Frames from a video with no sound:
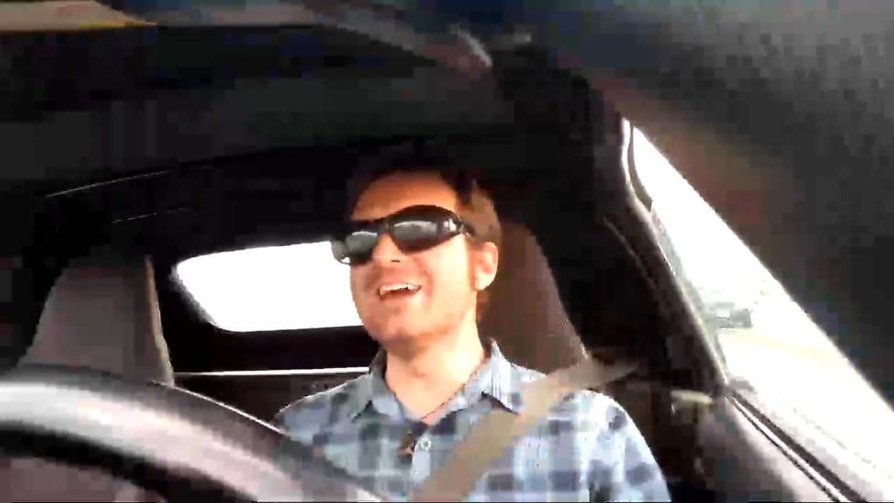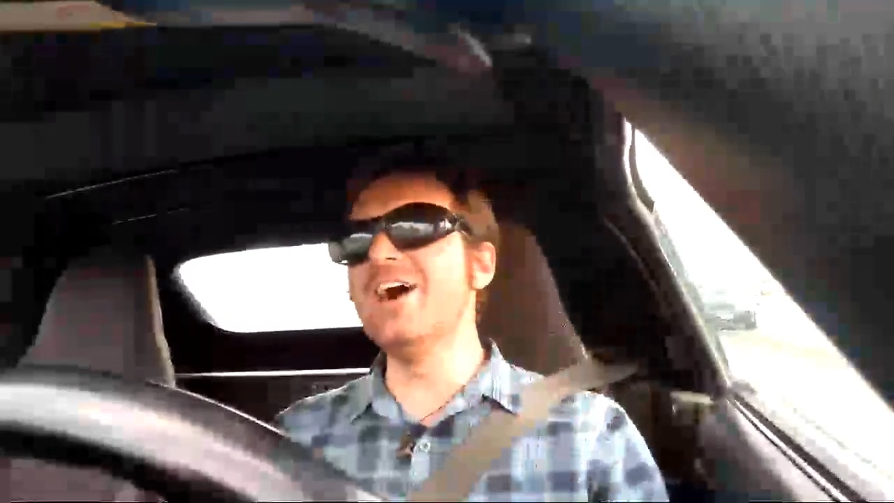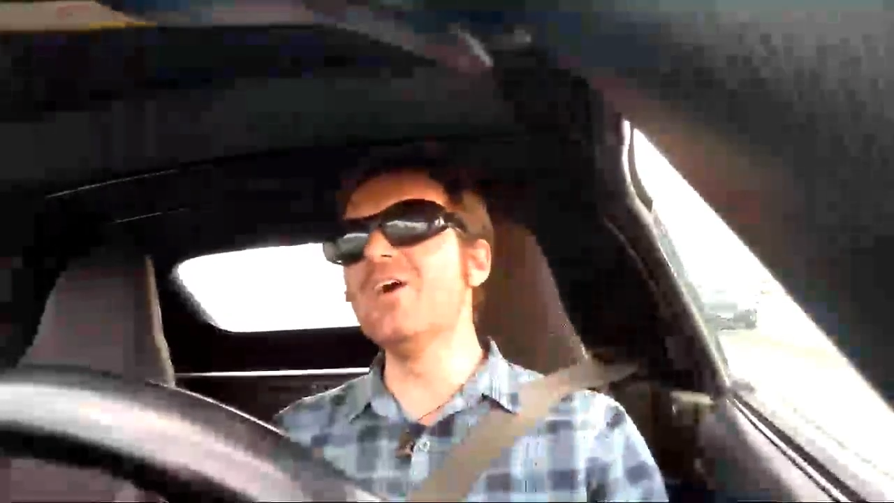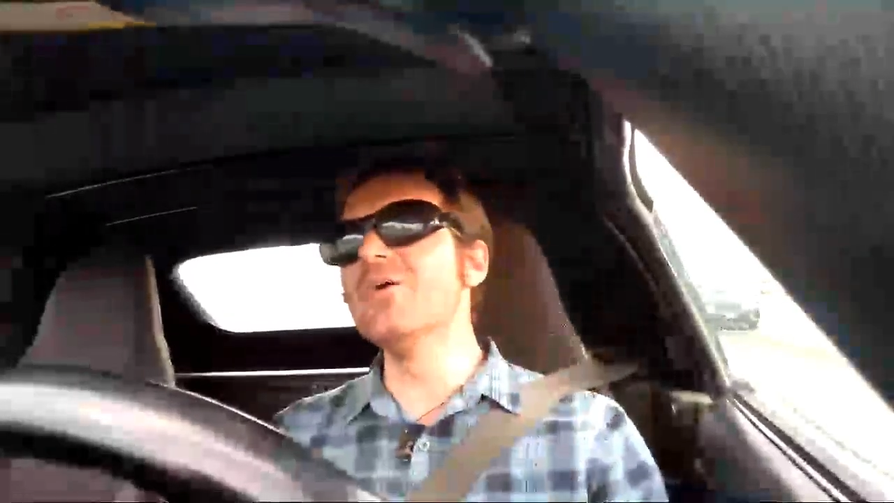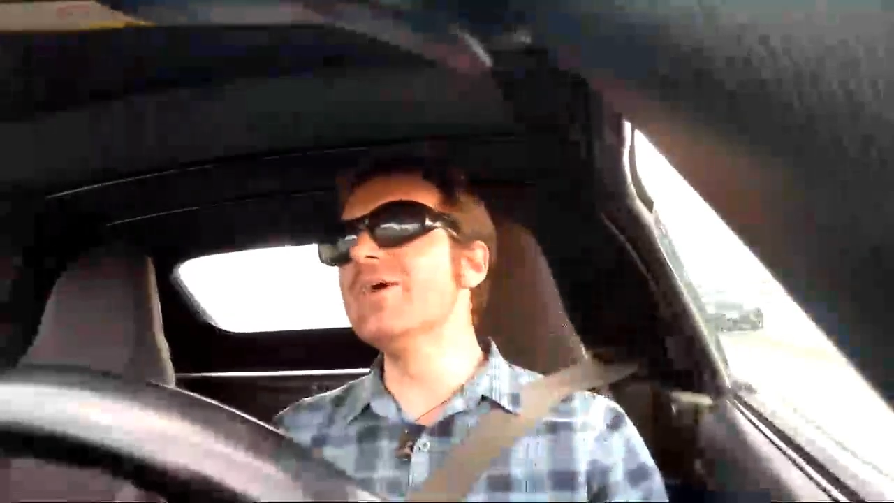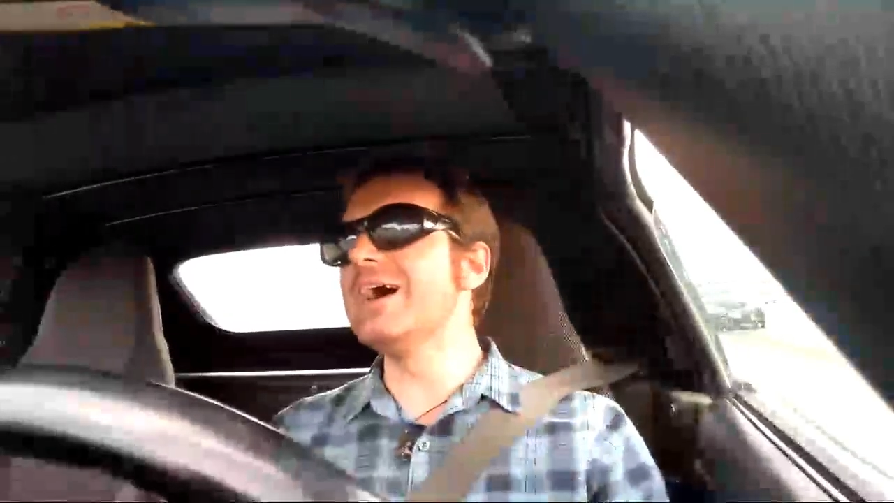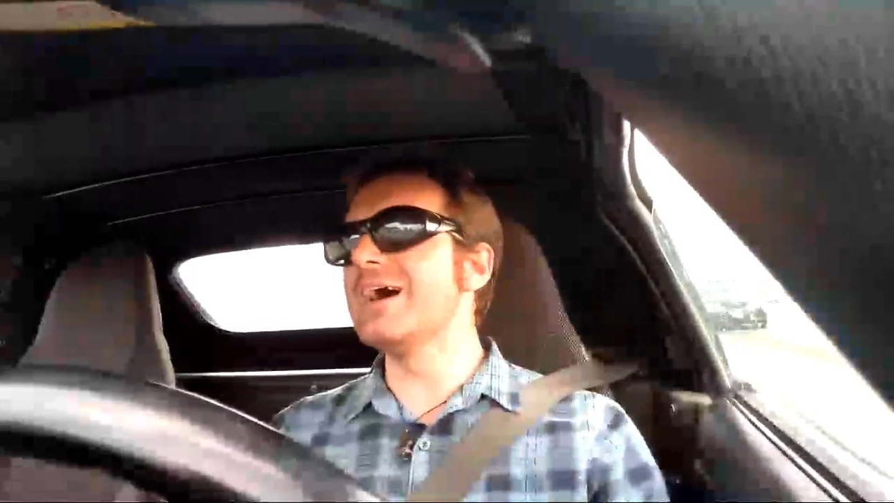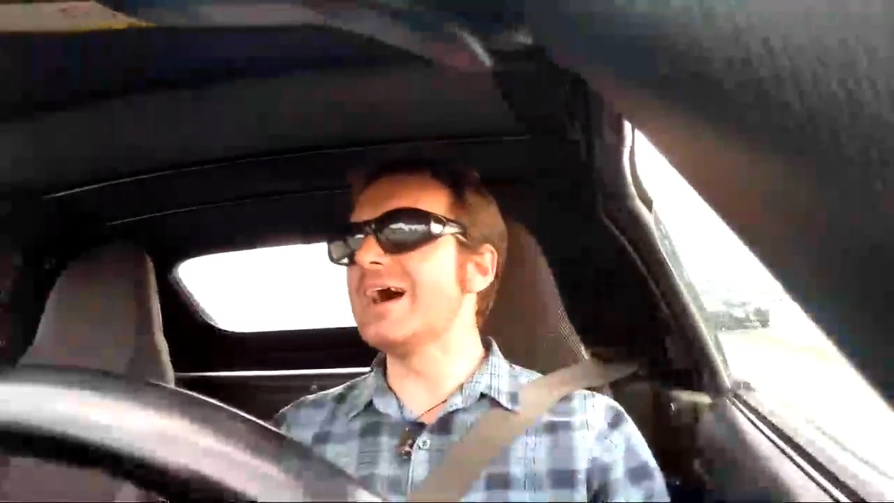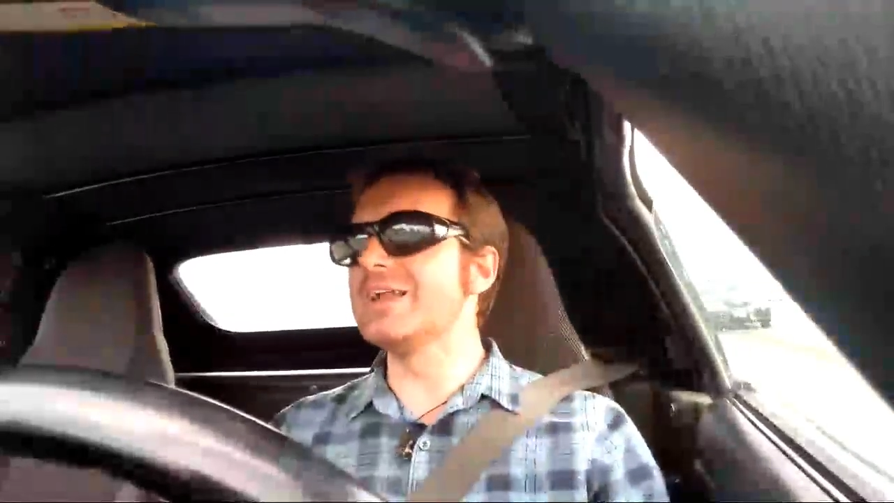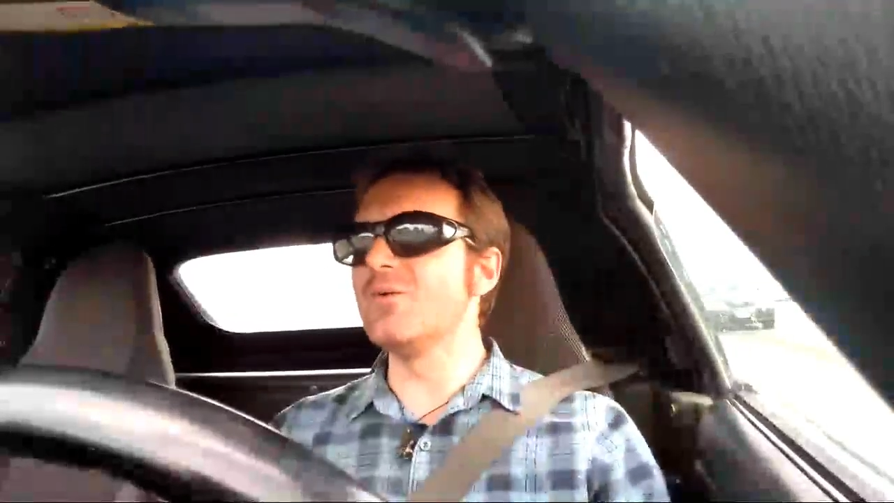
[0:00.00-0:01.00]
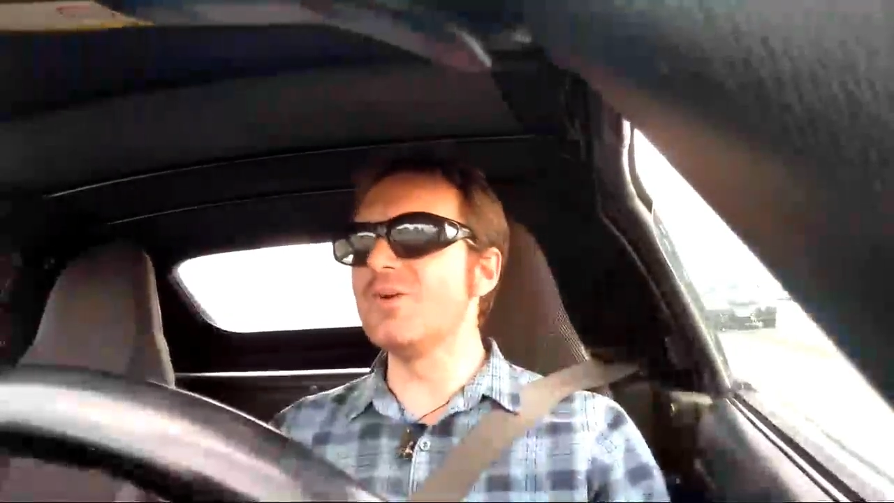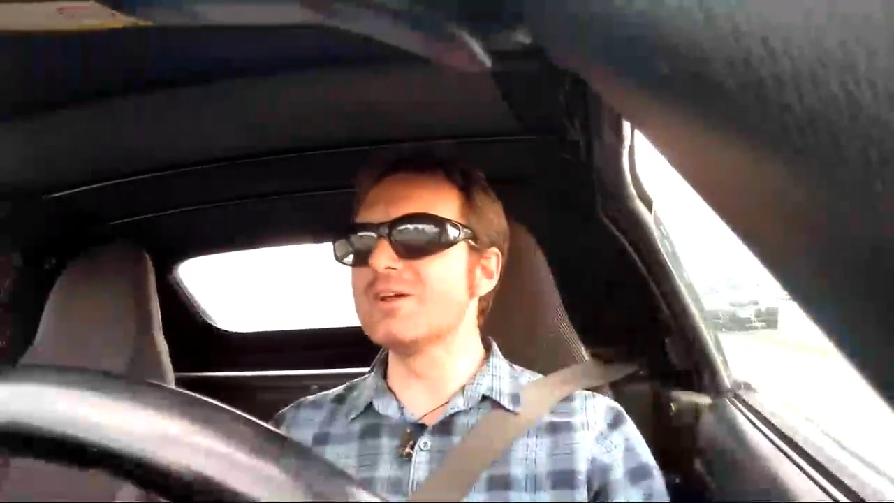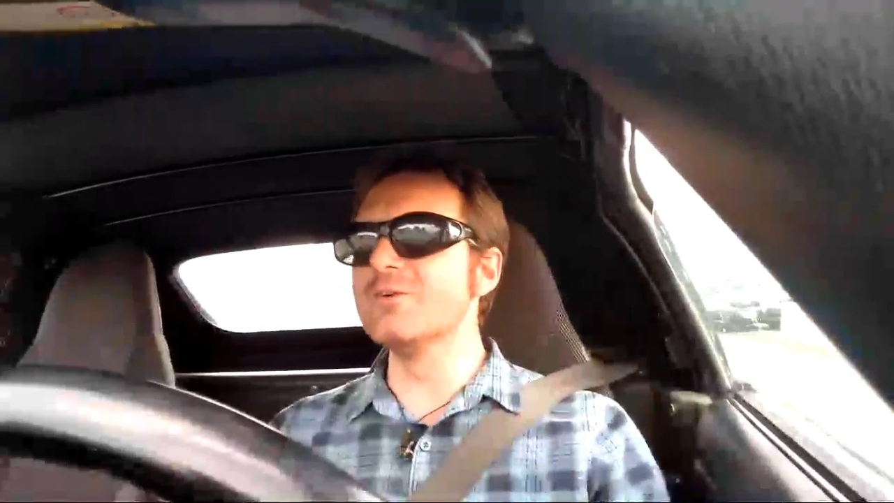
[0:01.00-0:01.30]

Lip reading: No, I don't want